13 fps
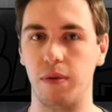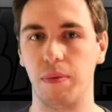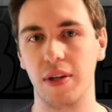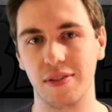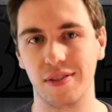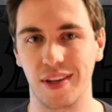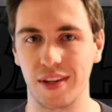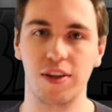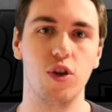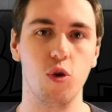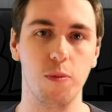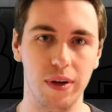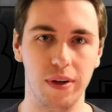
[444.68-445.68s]
like
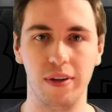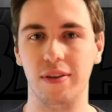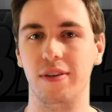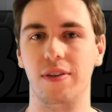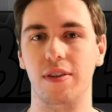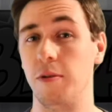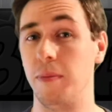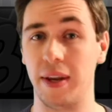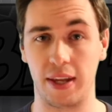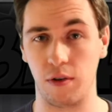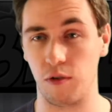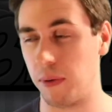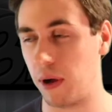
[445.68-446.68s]
Cuba and the
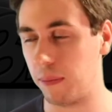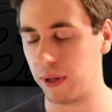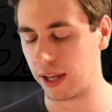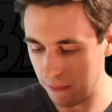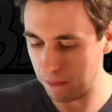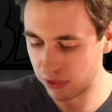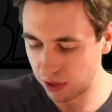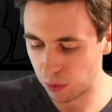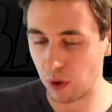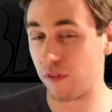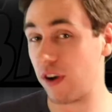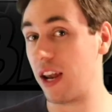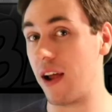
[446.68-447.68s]
Dominican Republic. Don't know if
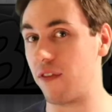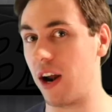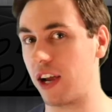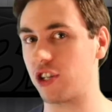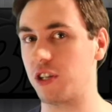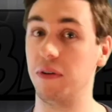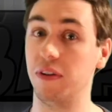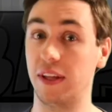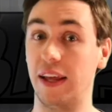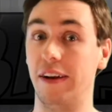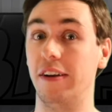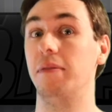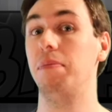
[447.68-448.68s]
I'd ever actually be able to get
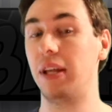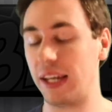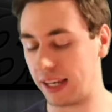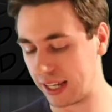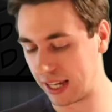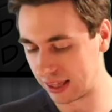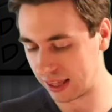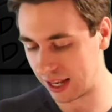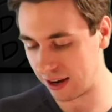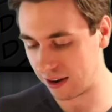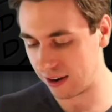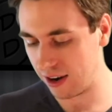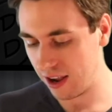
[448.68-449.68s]
on a plane to get
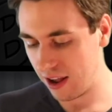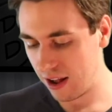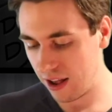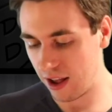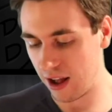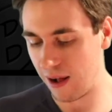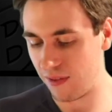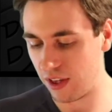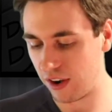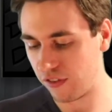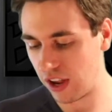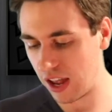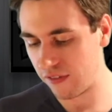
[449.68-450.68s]
there. And then
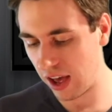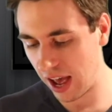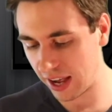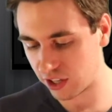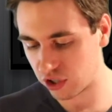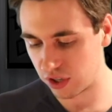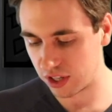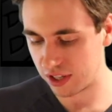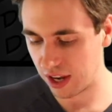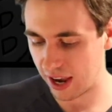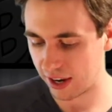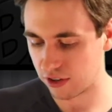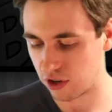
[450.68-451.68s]
fave actress,
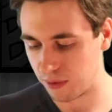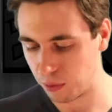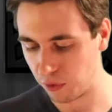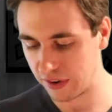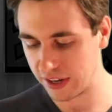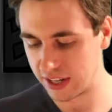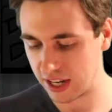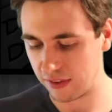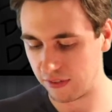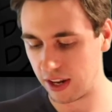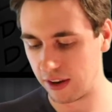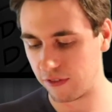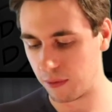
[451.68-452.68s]
actor, movie,
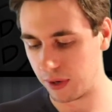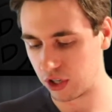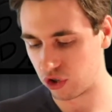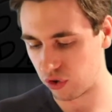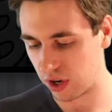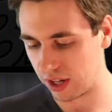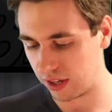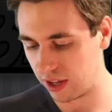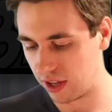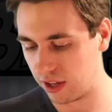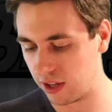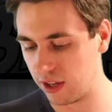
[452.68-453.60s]
TV from Australia.